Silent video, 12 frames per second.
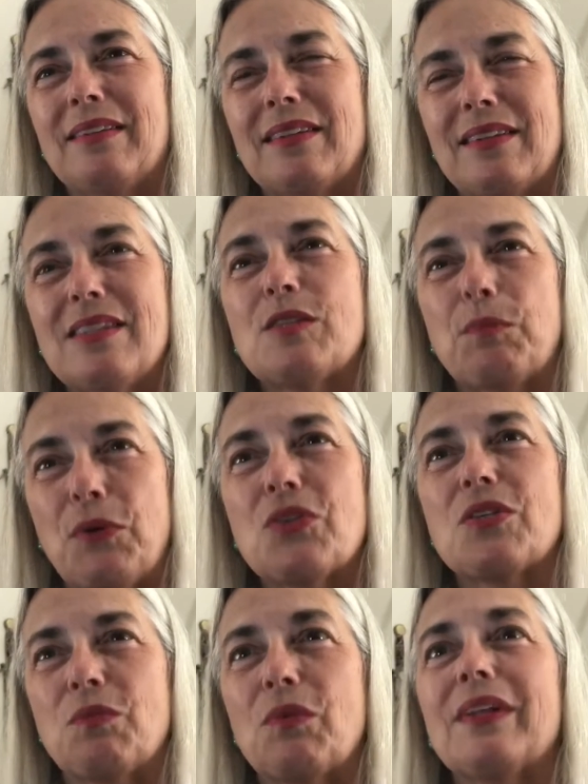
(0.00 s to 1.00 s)
that this
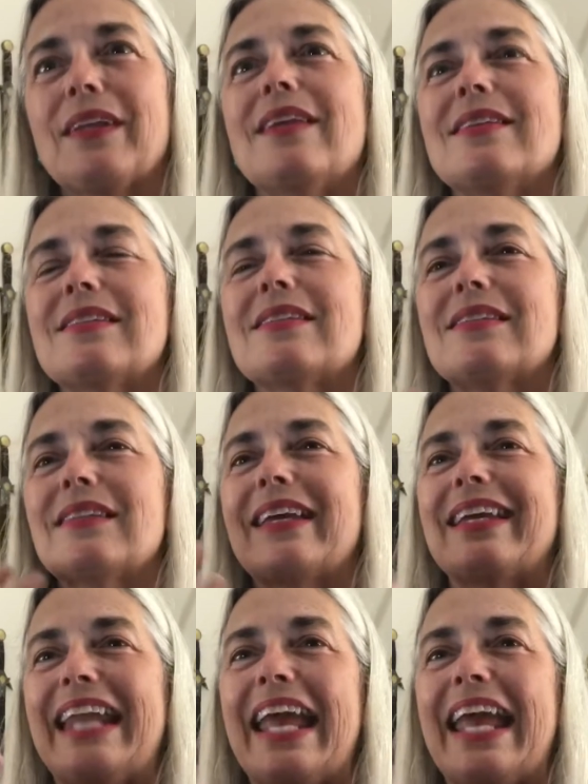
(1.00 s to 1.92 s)
person really is like an